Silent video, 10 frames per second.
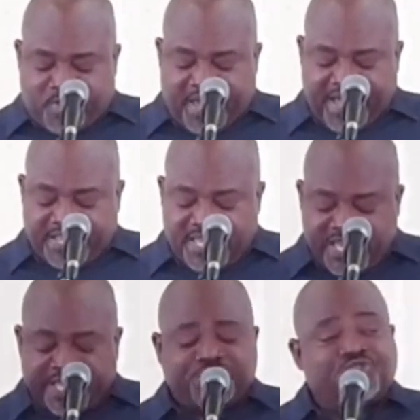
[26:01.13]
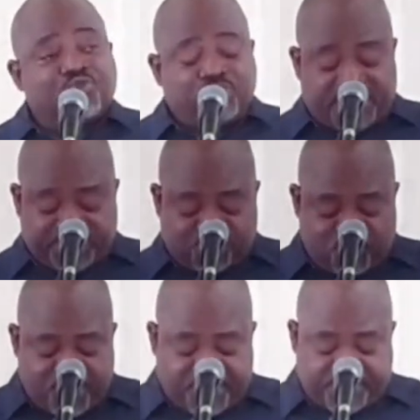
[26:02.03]
And He is true to His
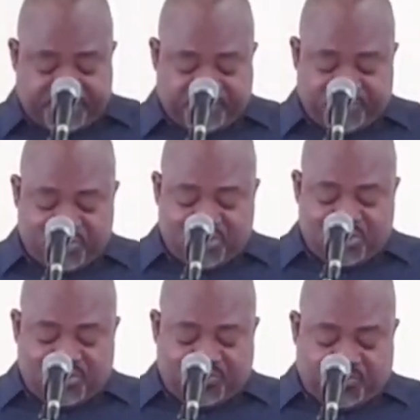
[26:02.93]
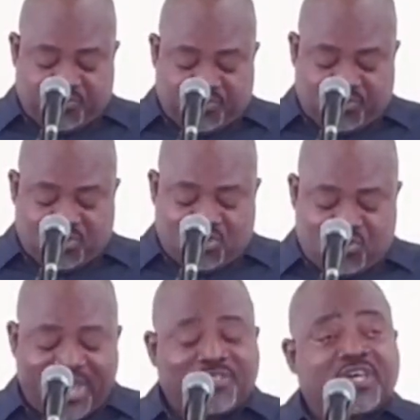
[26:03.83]
word,
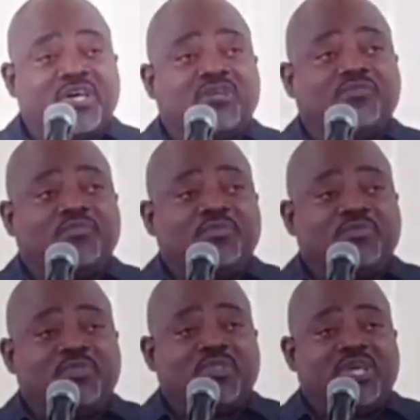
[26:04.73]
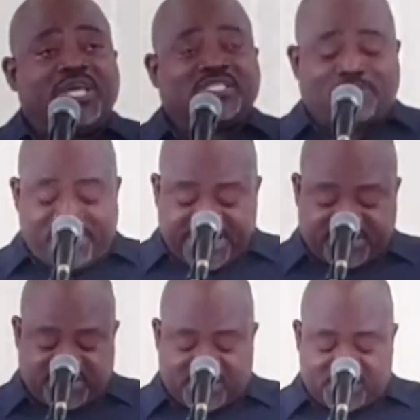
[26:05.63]
whether it's a
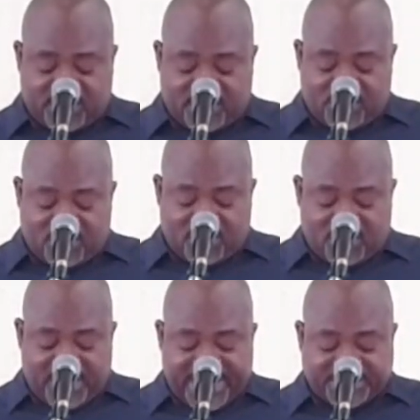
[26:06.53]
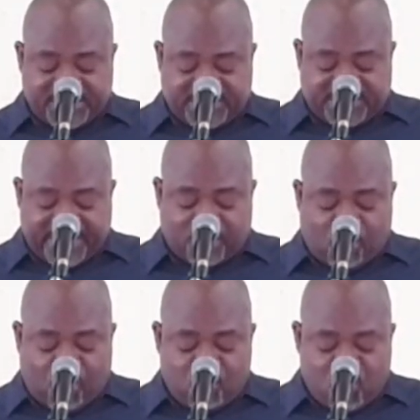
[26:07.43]
blessing, as I said,
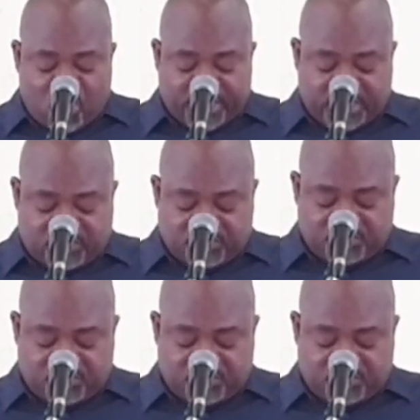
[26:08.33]
or warning.